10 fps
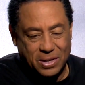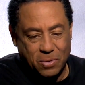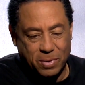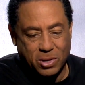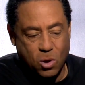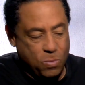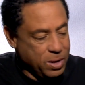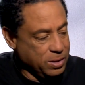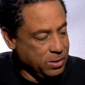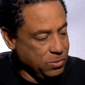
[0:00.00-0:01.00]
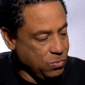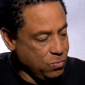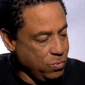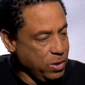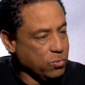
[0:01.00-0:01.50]
You know, we know what
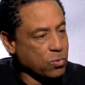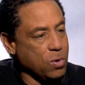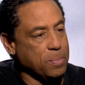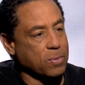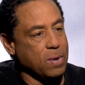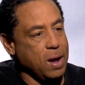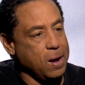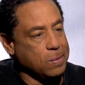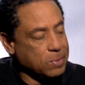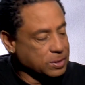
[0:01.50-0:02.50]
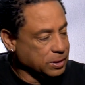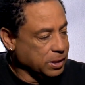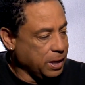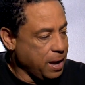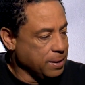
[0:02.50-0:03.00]
we grew up around, what's in
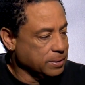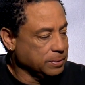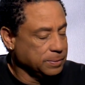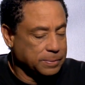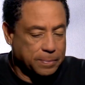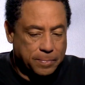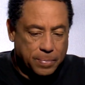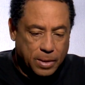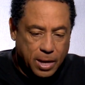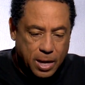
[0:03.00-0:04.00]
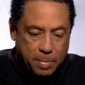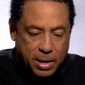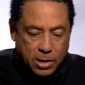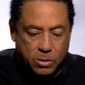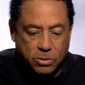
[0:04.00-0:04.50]
the ghetto. It'll
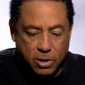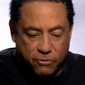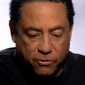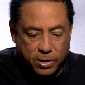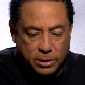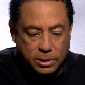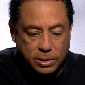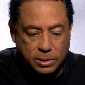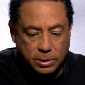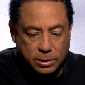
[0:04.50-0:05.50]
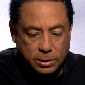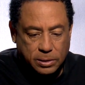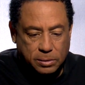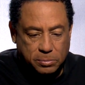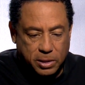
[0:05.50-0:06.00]
be a little different,
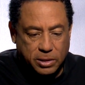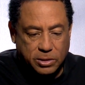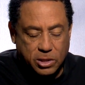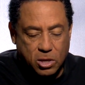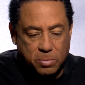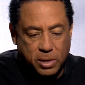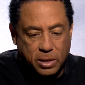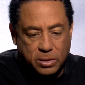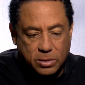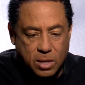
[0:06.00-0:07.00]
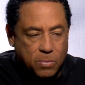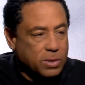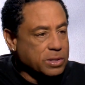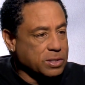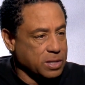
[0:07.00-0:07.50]
but it'll still be
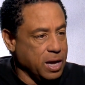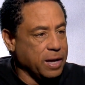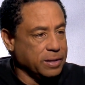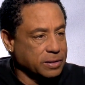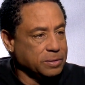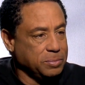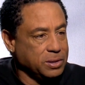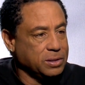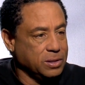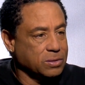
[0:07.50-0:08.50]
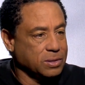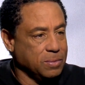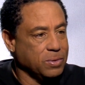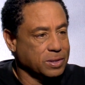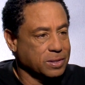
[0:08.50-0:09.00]
somewhat the same. It'll be still
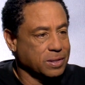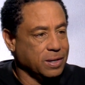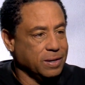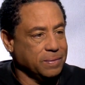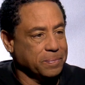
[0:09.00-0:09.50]
somewhat the same.